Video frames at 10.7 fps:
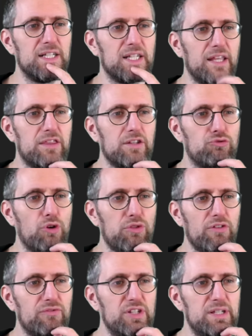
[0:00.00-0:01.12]
like the growth
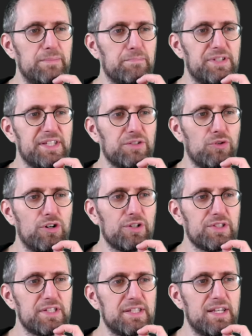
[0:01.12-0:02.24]
of limbs and
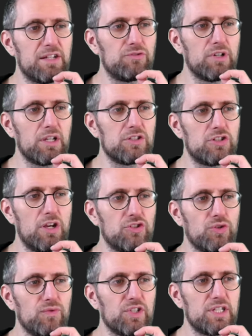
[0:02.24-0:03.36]
organs, etc., can change
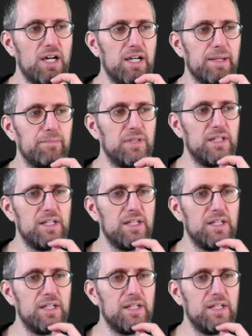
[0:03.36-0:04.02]
over time,